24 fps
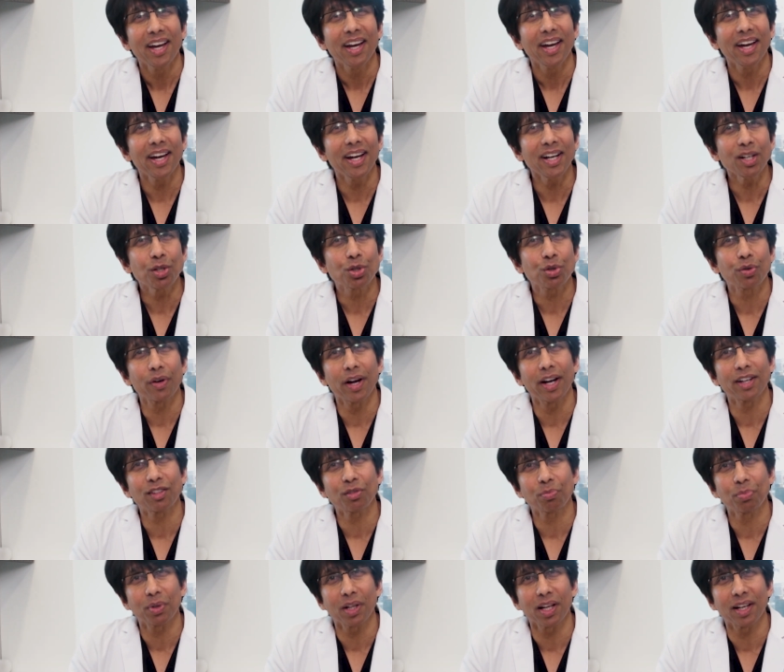Hair
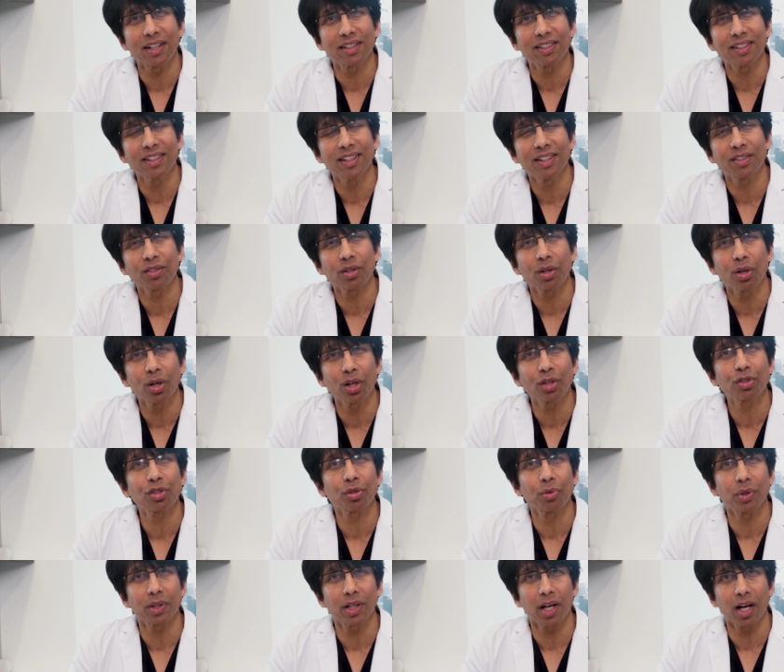transplant is
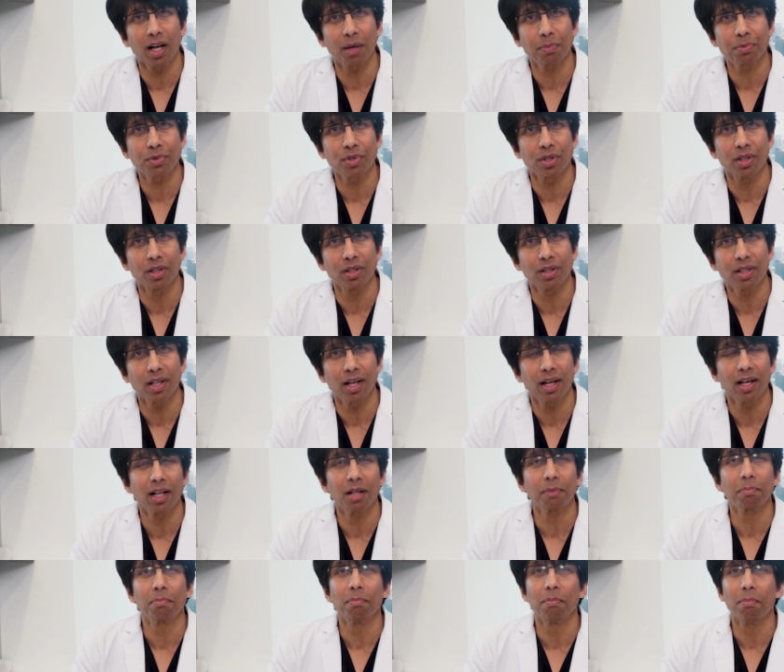also an option to
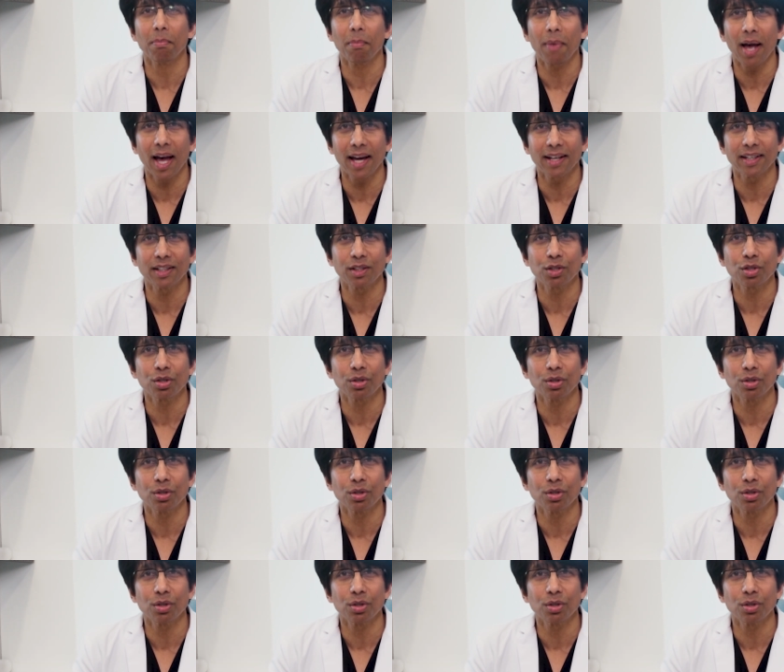help manage